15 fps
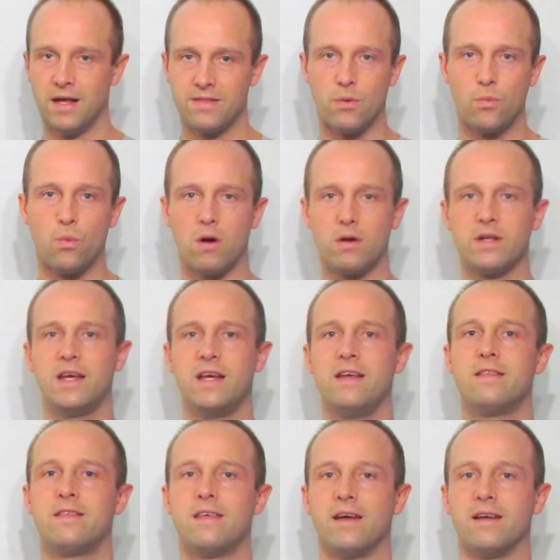The one
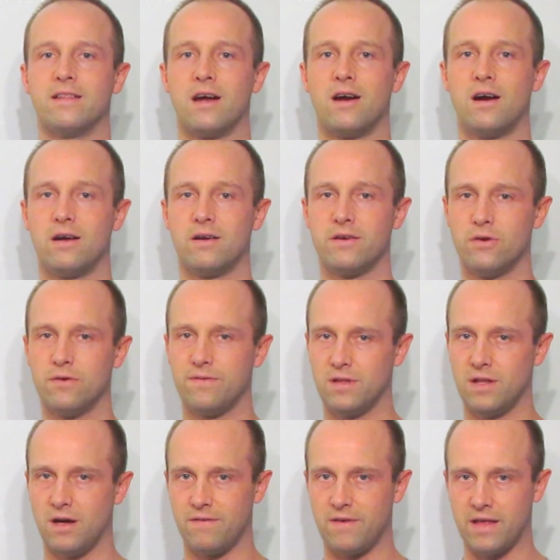key thing, there are an awful
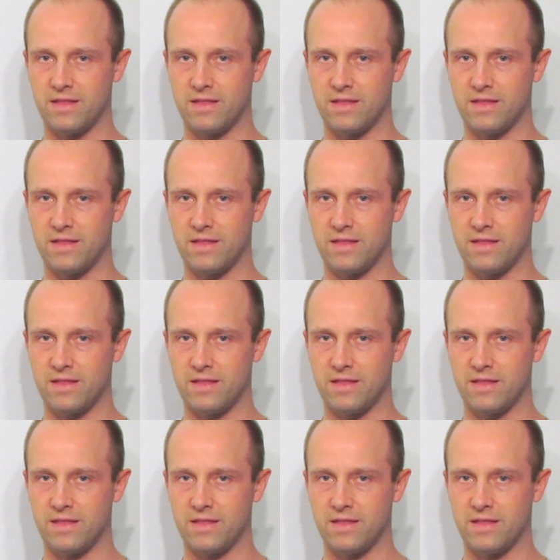lot of